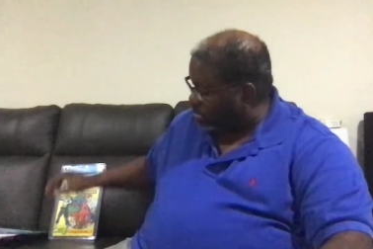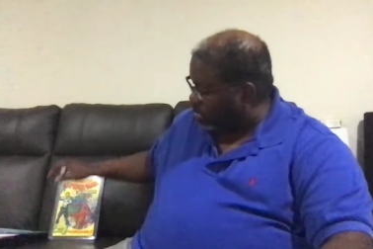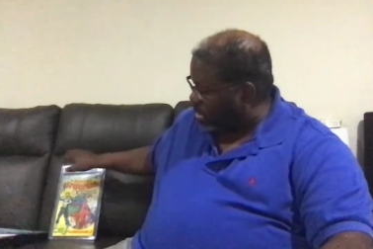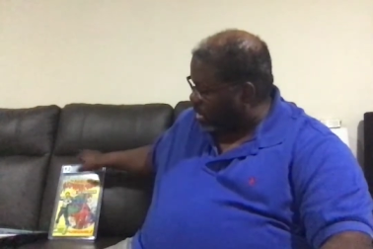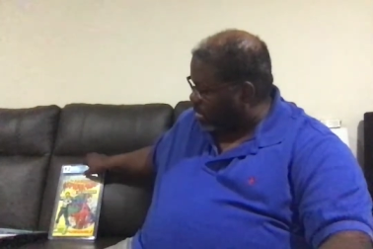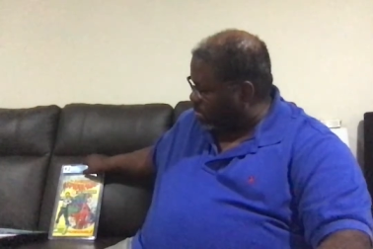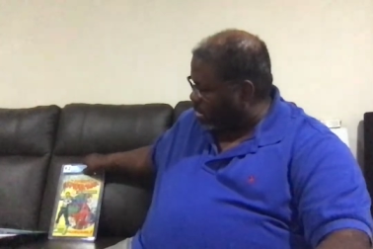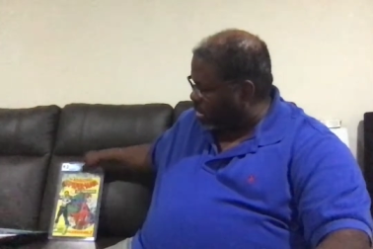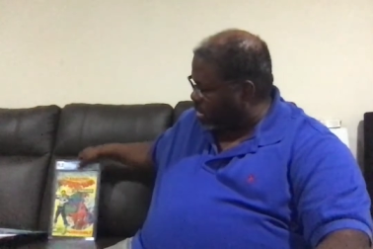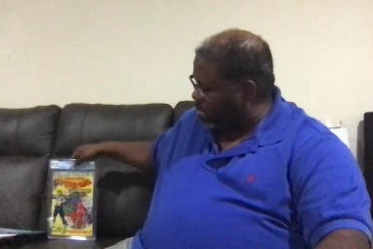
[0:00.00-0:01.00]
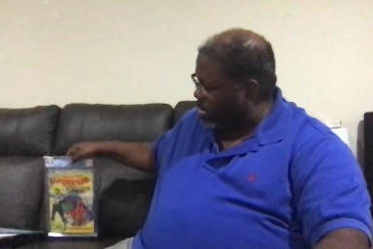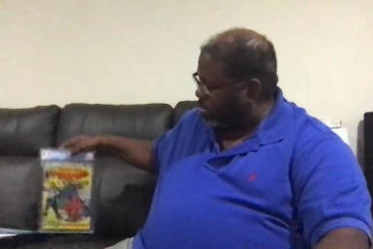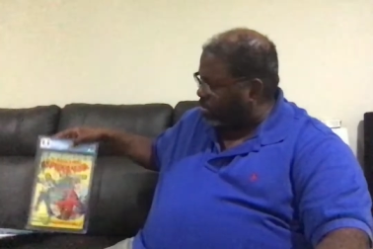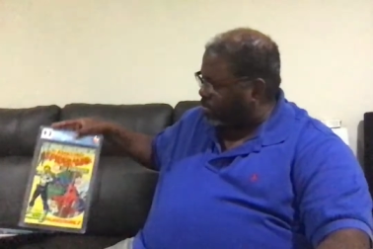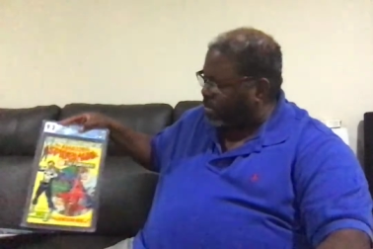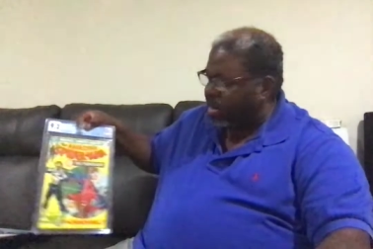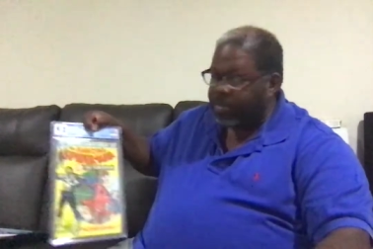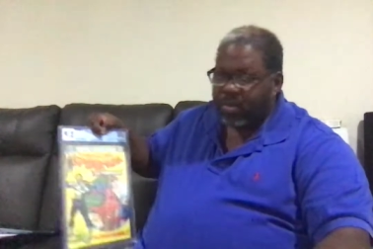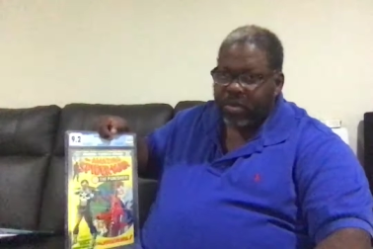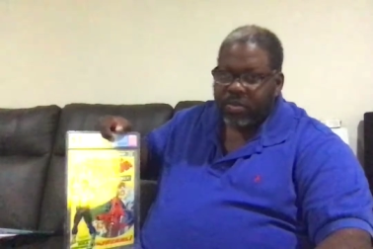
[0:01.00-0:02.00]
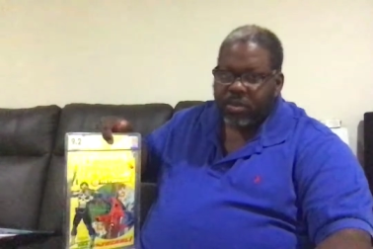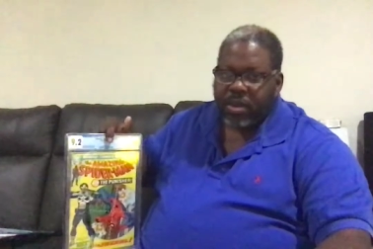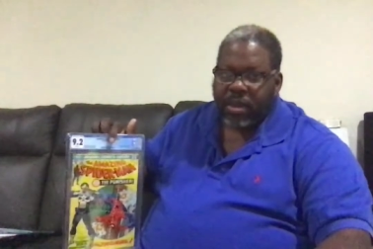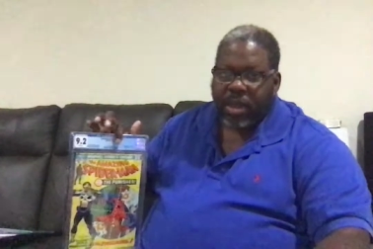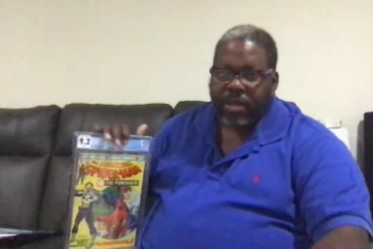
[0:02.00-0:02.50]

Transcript: My Amazing Spider-Man 129